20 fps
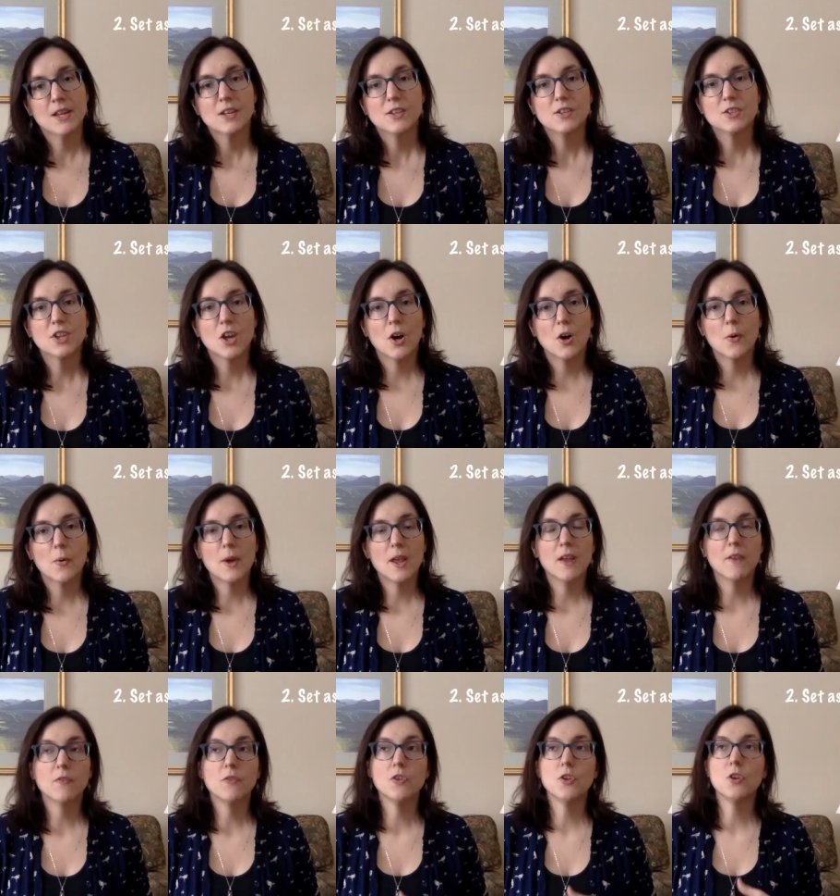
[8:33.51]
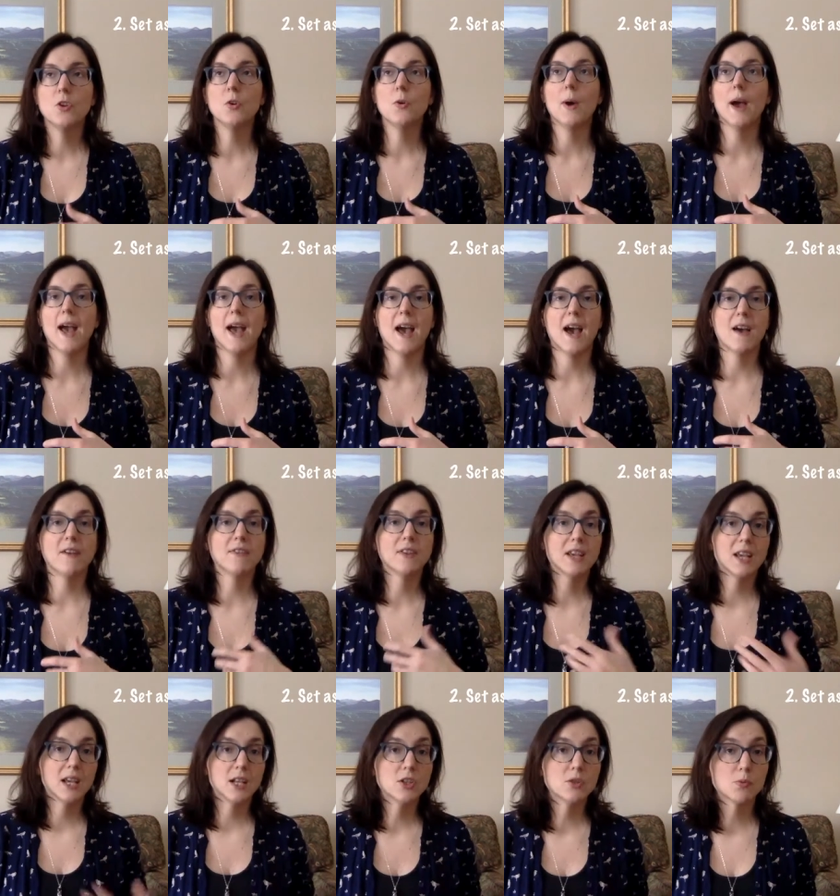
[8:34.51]
So if you have
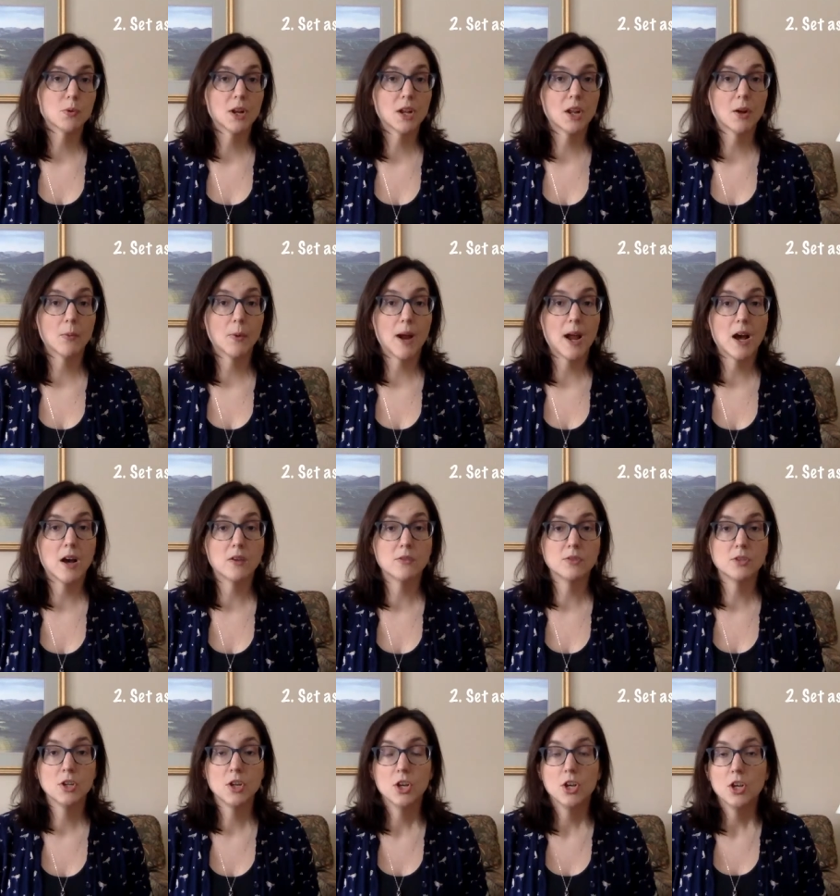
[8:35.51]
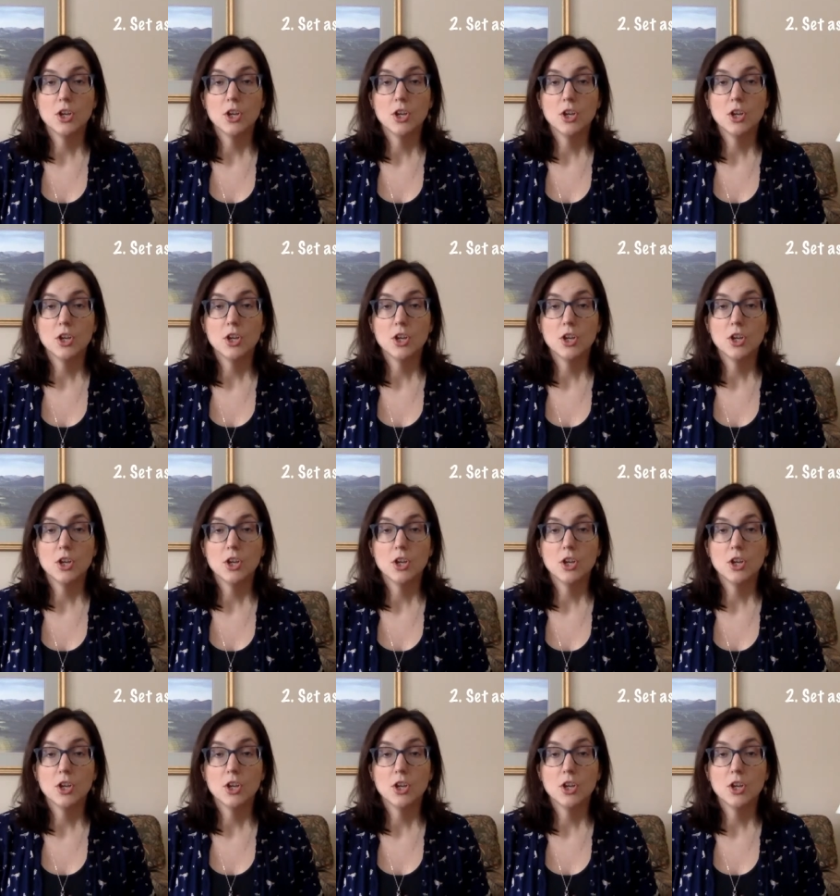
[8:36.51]
kids running around,